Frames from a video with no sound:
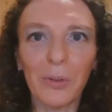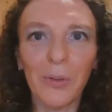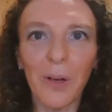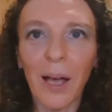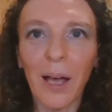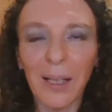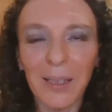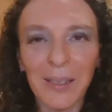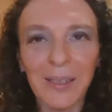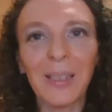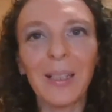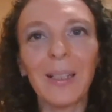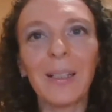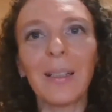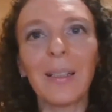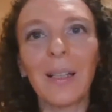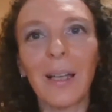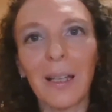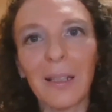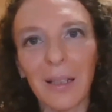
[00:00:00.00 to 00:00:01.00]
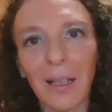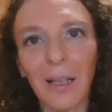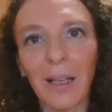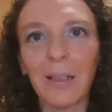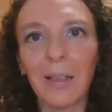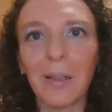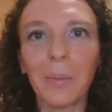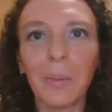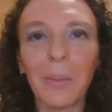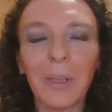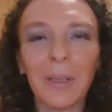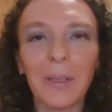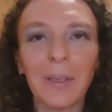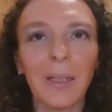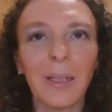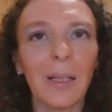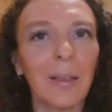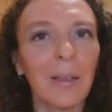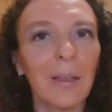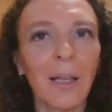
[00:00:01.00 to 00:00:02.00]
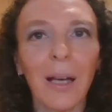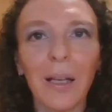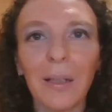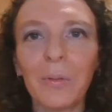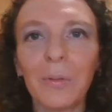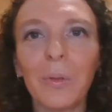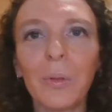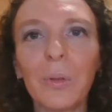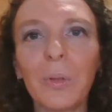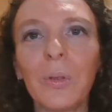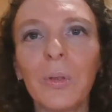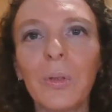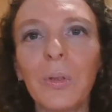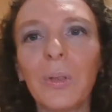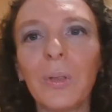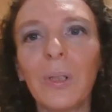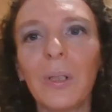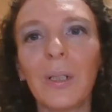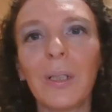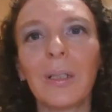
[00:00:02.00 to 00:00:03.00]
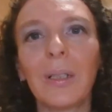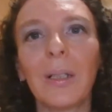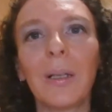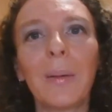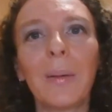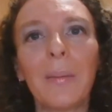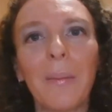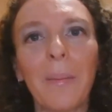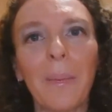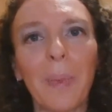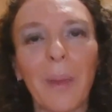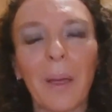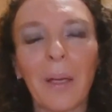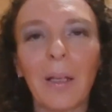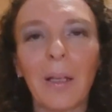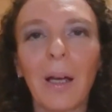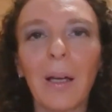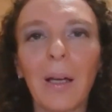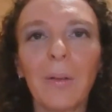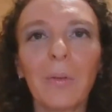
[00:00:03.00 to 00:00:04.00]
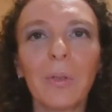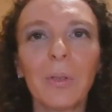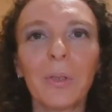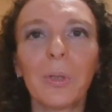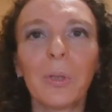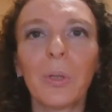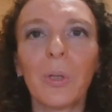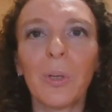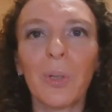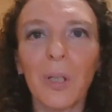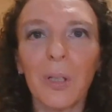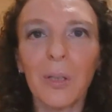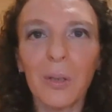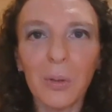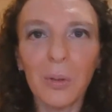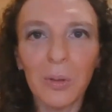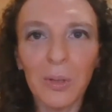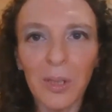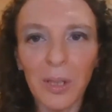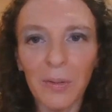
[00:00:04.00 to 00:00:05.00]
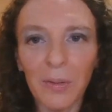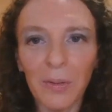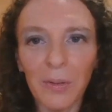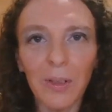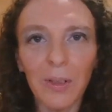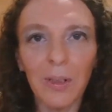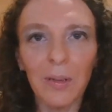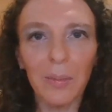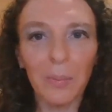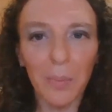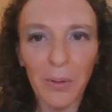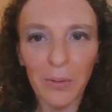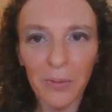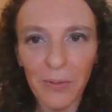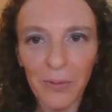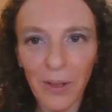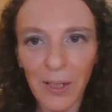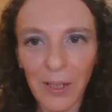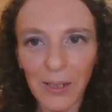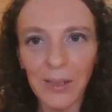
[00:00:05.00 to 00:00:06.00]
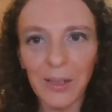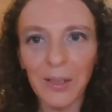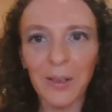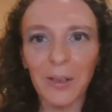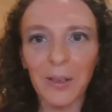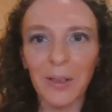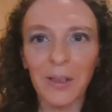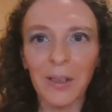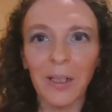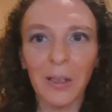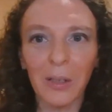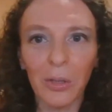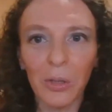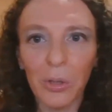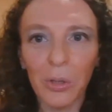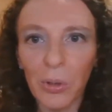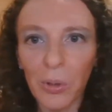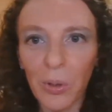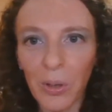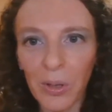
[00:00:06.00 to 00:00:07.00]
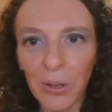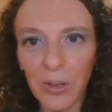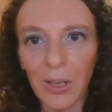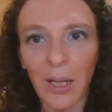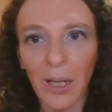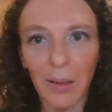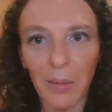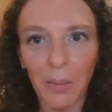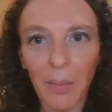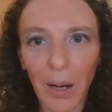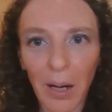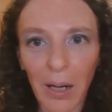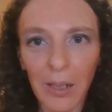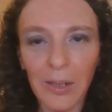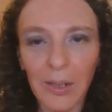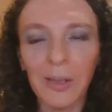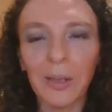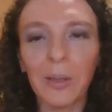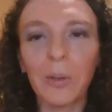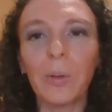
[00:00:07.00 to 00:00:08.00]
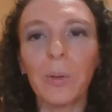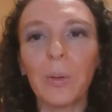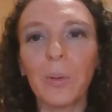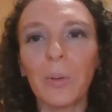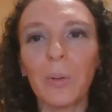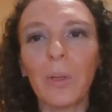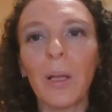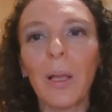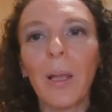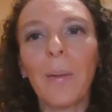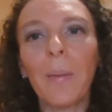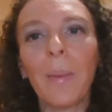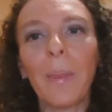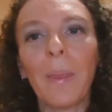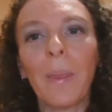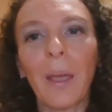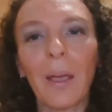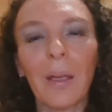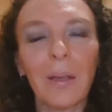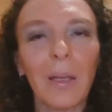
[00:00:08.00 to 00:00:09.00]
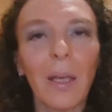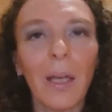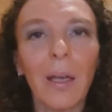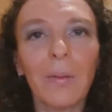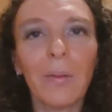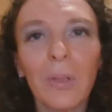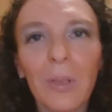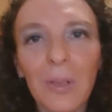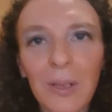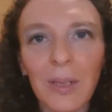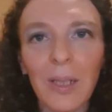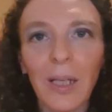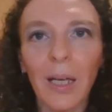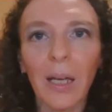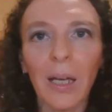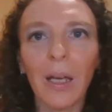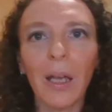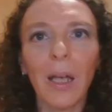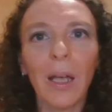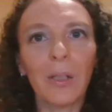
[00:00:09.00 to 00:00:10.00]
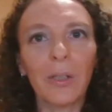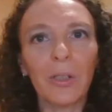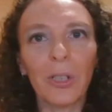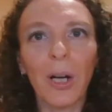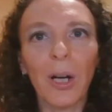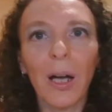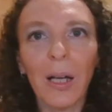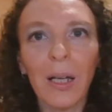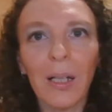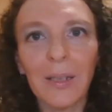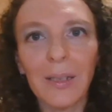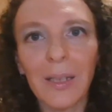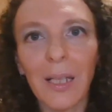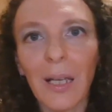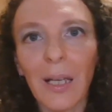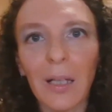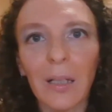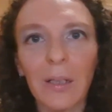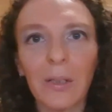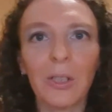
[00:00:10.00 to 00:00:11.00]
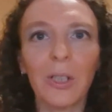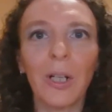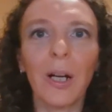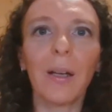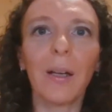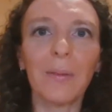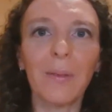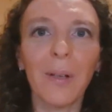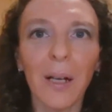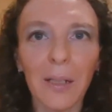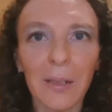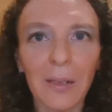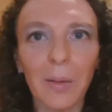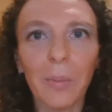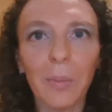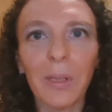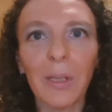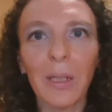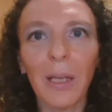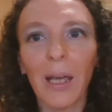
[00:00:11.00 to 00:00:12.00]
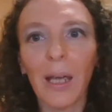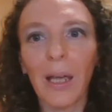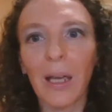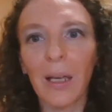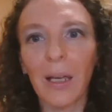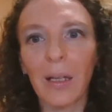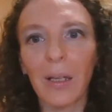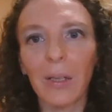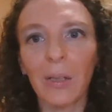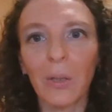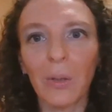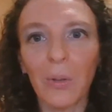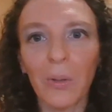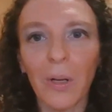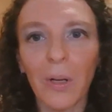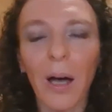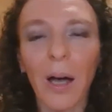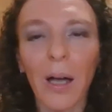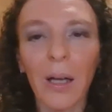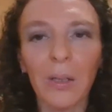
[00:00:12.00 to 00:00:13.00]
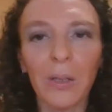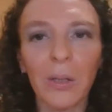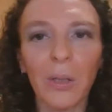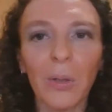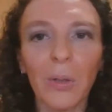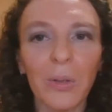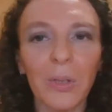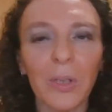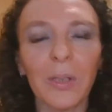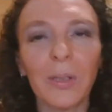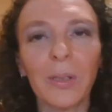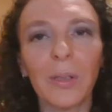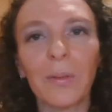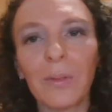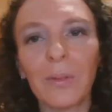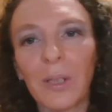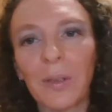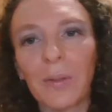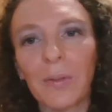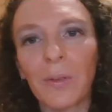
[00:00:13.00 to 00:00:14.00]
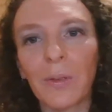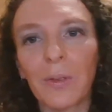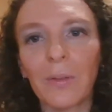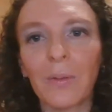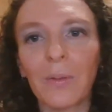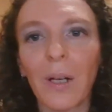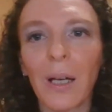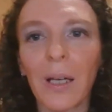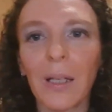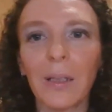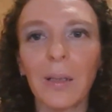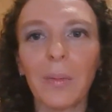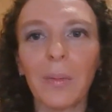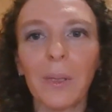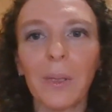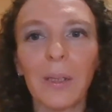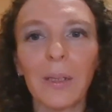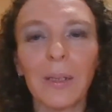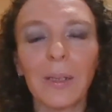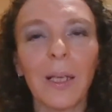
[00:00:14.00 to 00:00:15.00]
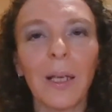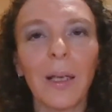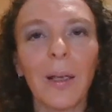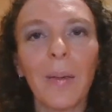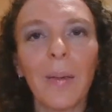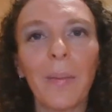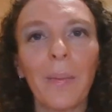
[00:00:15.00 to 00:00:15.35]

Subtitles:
fasting and enemas, and that wouldn't do it. And I was talking to different professors that taught at my school, and they would say, try zinc, try vitamin A, high doses of different vitamins.